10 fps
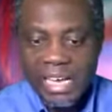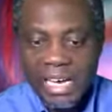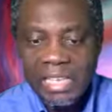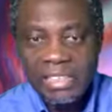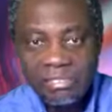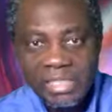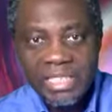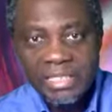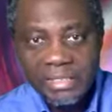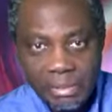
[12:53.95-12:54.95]
are
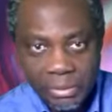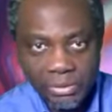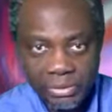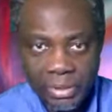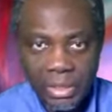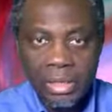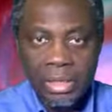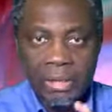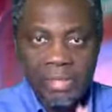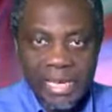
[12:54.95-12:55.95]
really demons
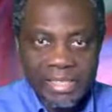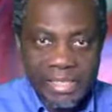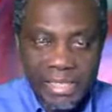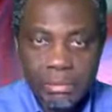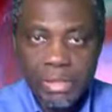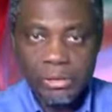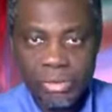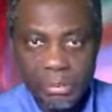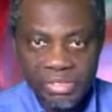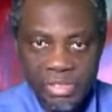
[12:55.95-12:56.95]
that the image
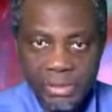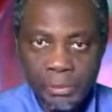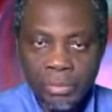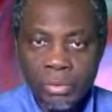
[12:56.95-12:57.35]
represent.